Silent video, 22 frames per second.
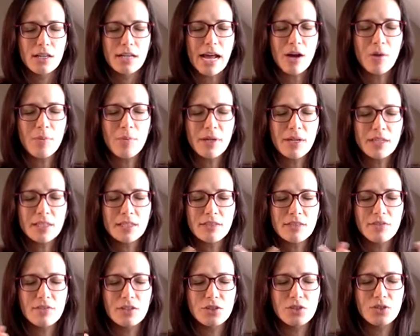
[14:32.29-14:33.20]
now begin
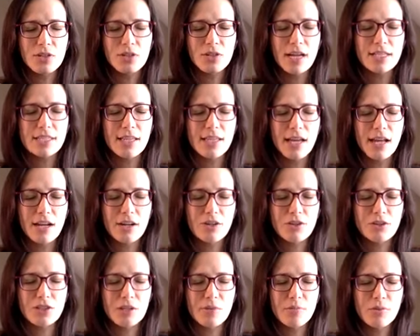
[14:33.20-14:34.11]
to visualize that
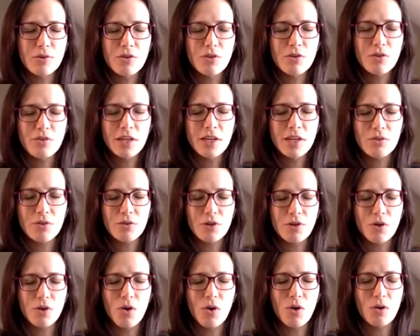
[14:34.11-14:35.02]
energy moving through
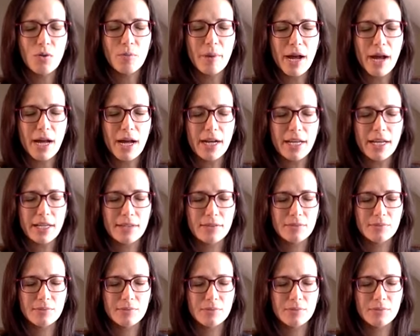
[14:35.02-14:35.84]
your whole body.